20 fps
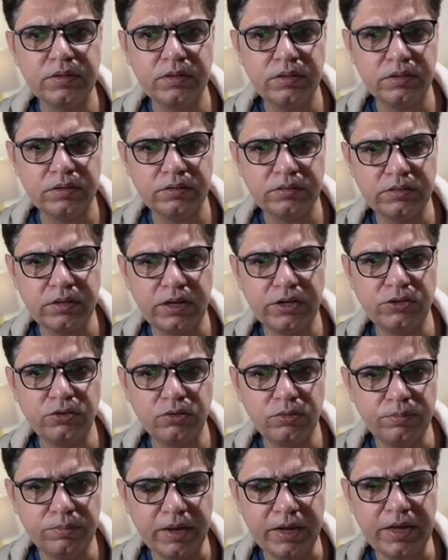
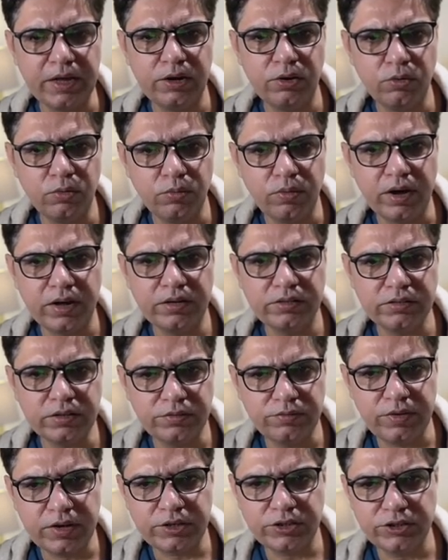cytomegalovirus
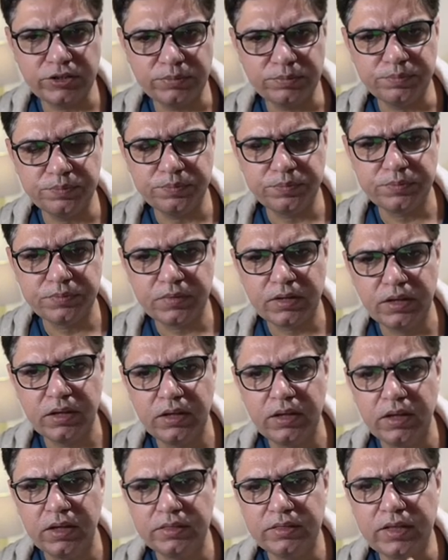infection.
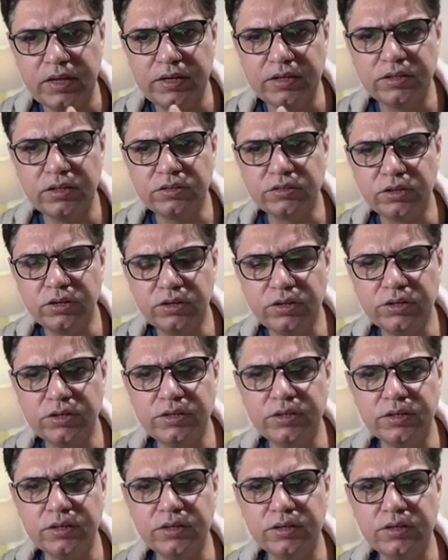Then the third
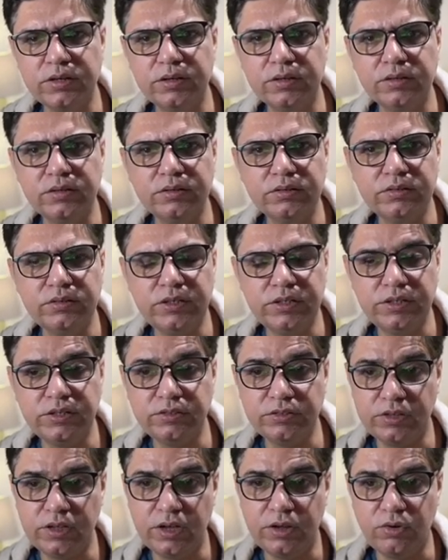CT
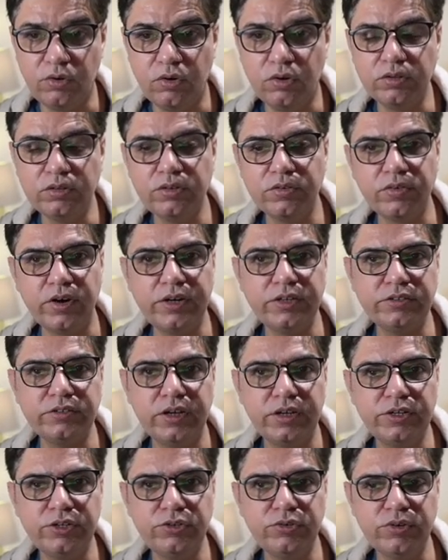scan on the right
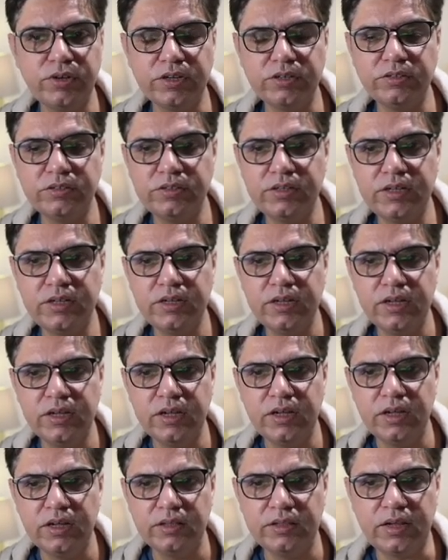side, you can see
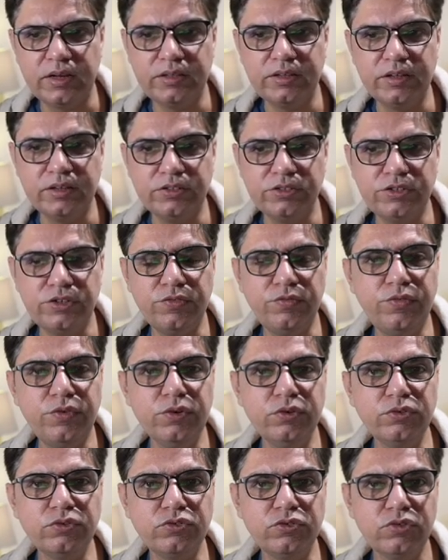that there is
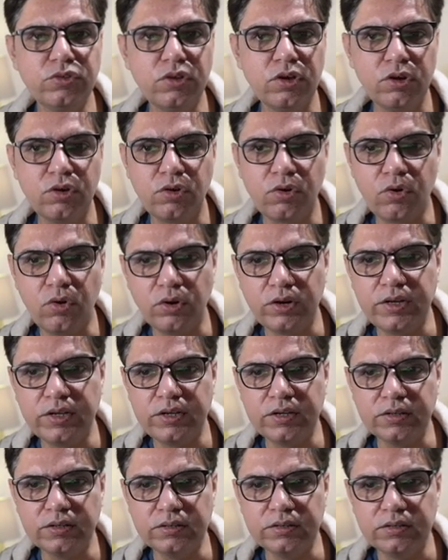diffuse
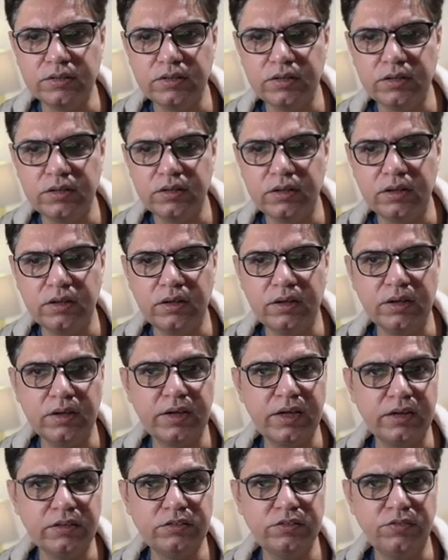cortical
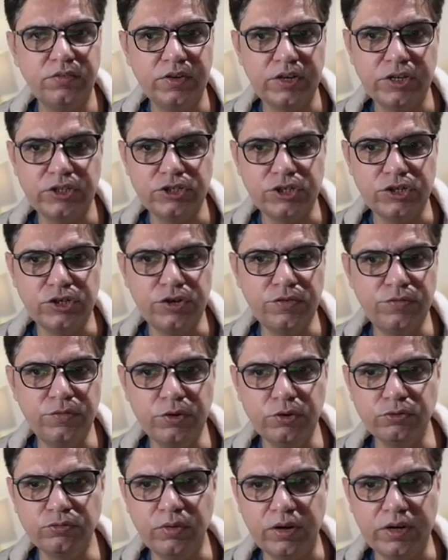calcification,
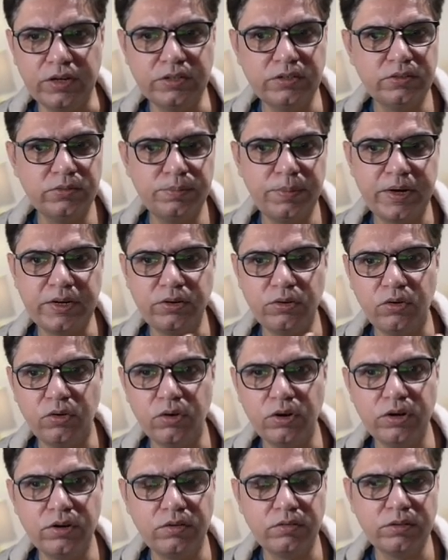diffuse one, it's spread
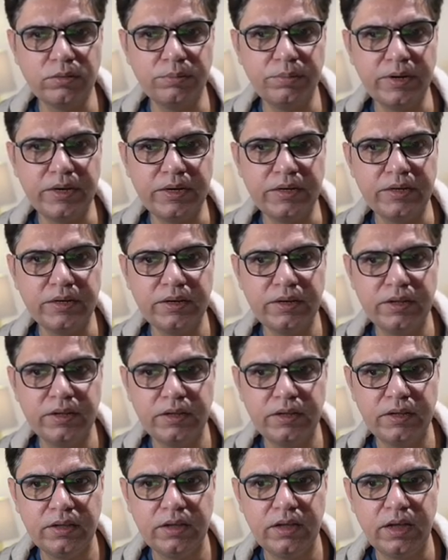all around the brain.
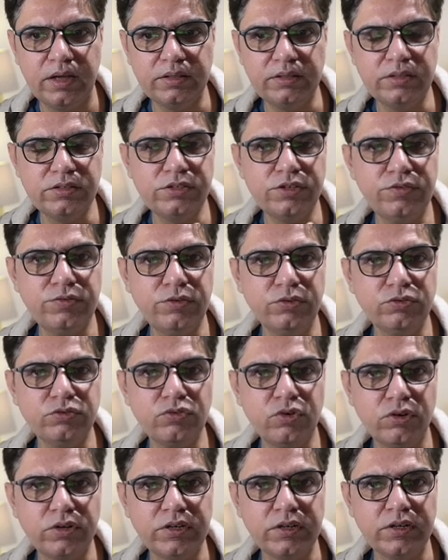And this diffuse
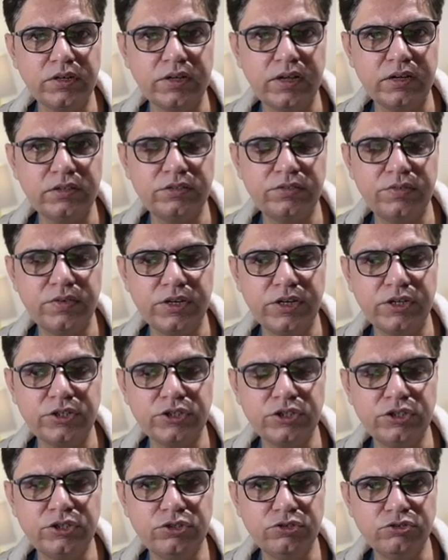cortical
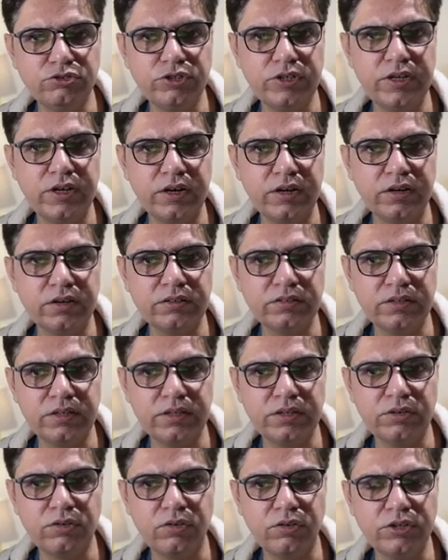calcification usually occurs
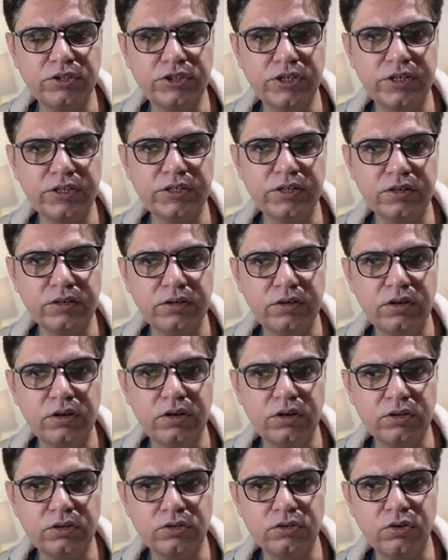in congenital
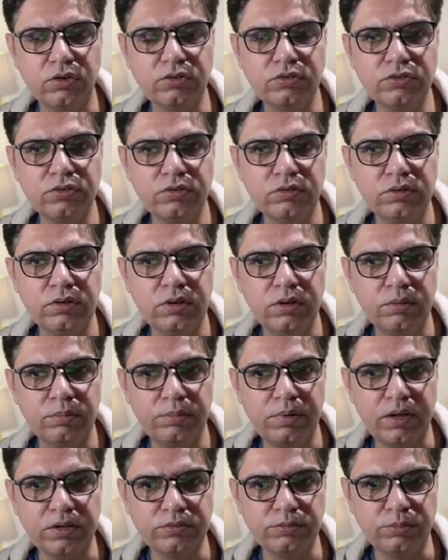
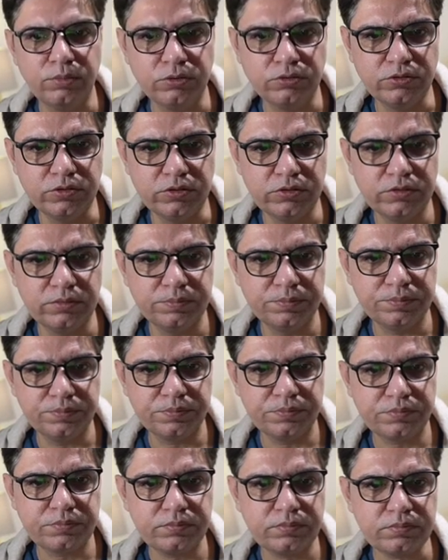toxoplasmosis.
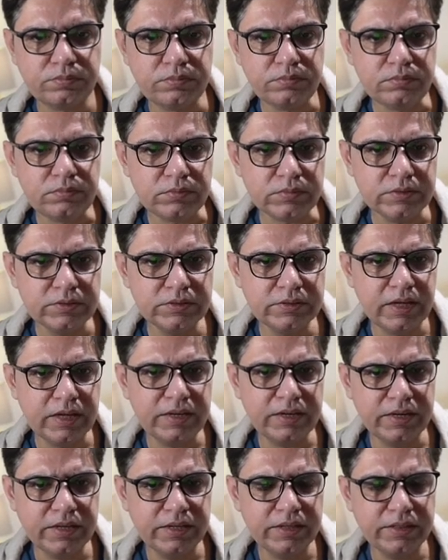
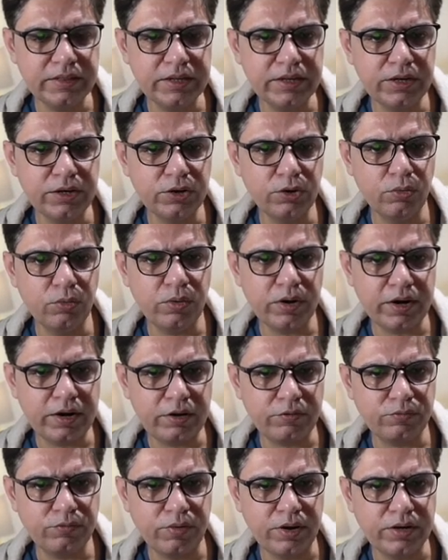Then in the lower
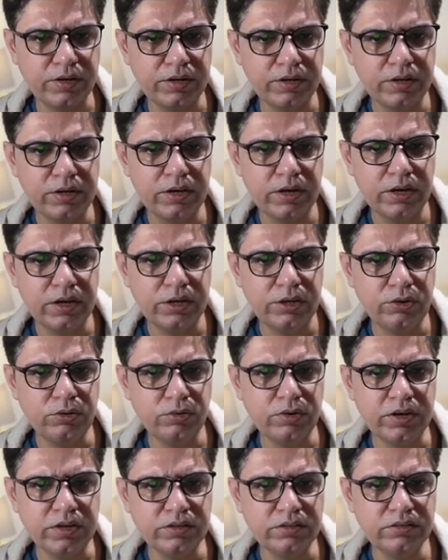left one,
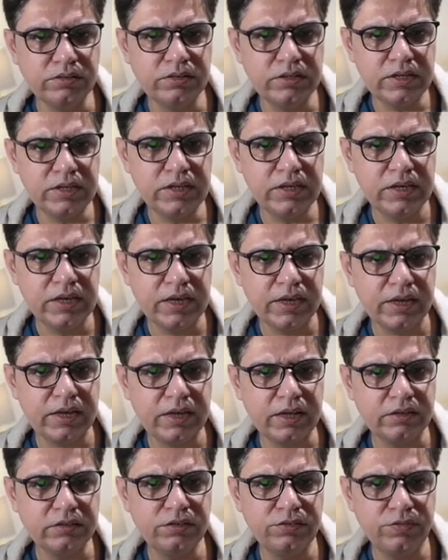you can see
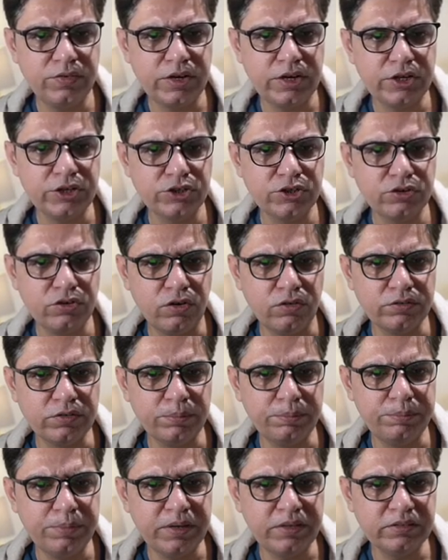calcification of the
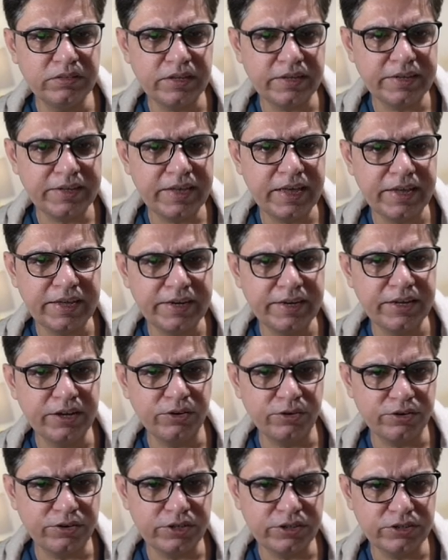basal
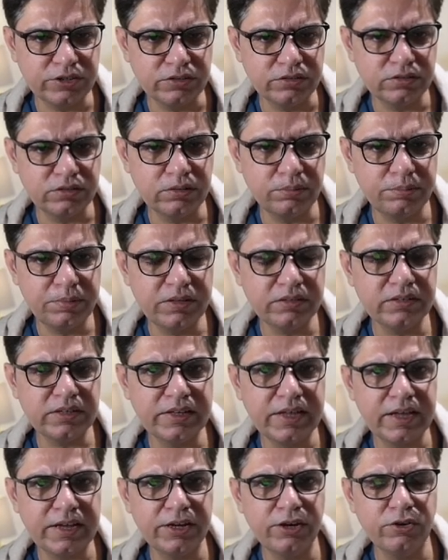ganglion regions. The basal
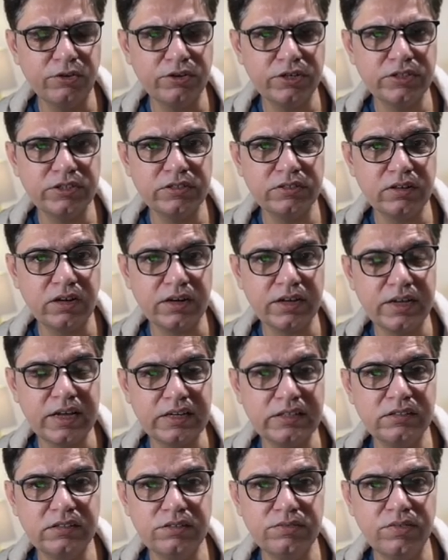ganglion regions are
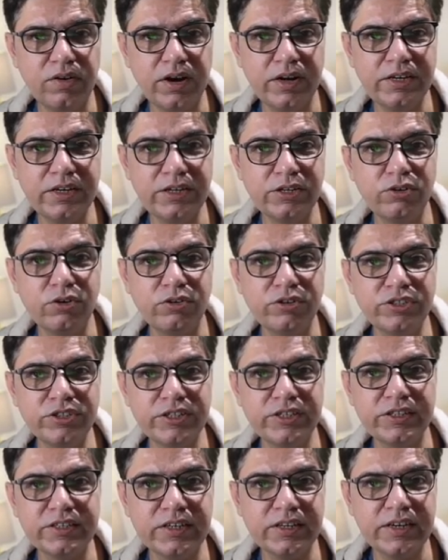calcified in
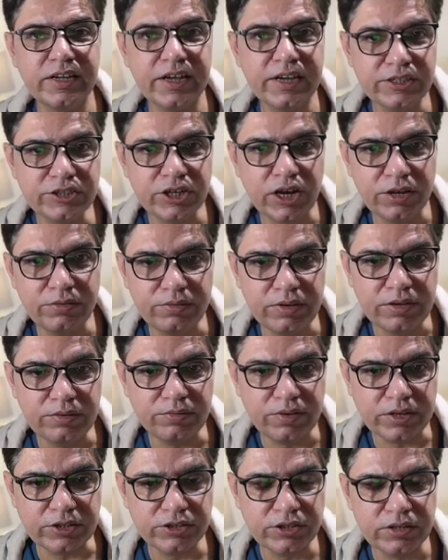congenital HIV
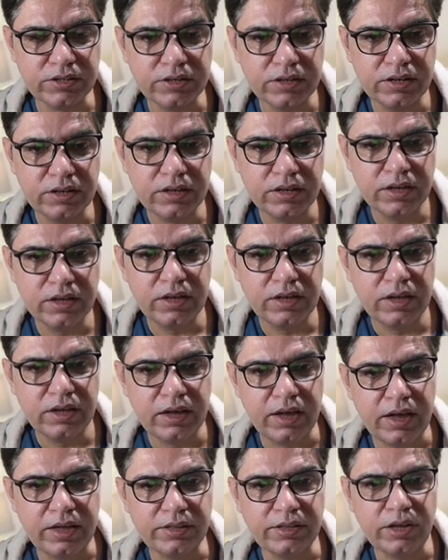infection.
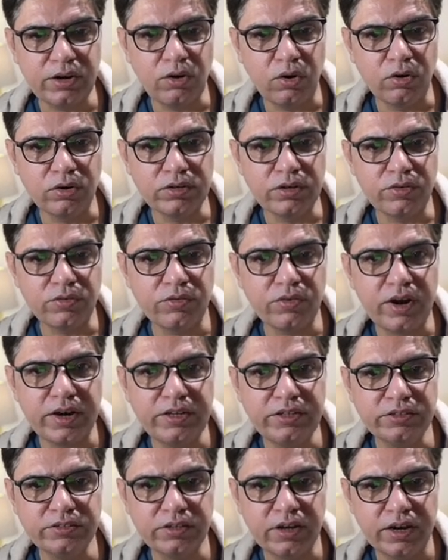And then on the
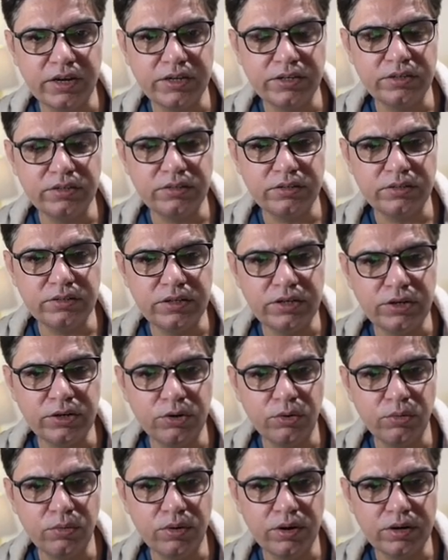right side, in the
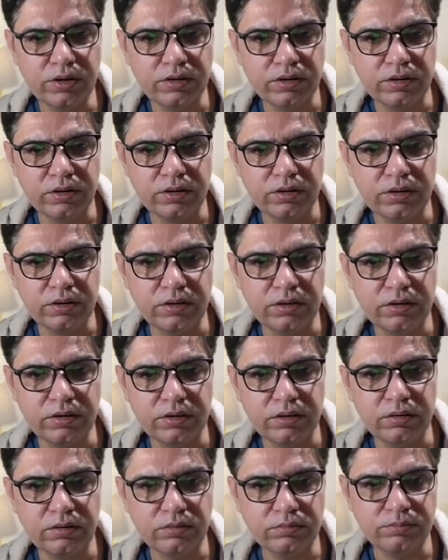
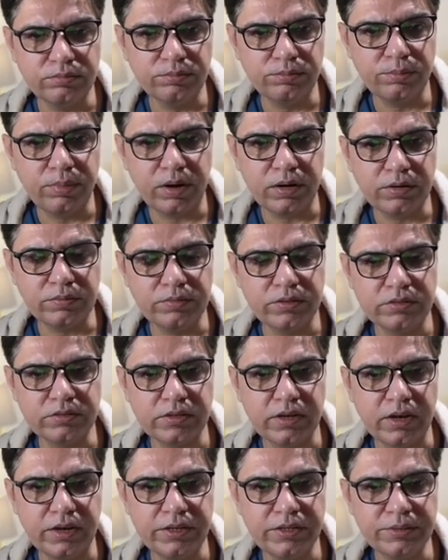lower part of the
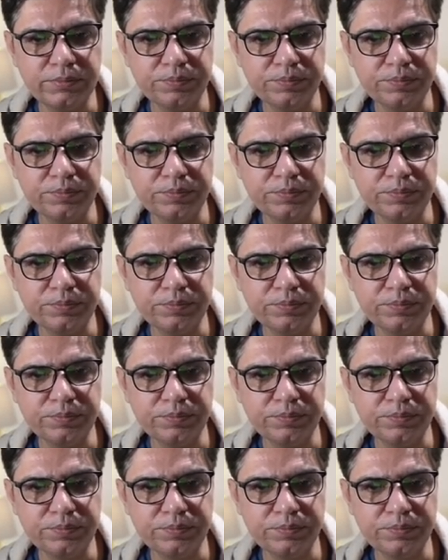slide,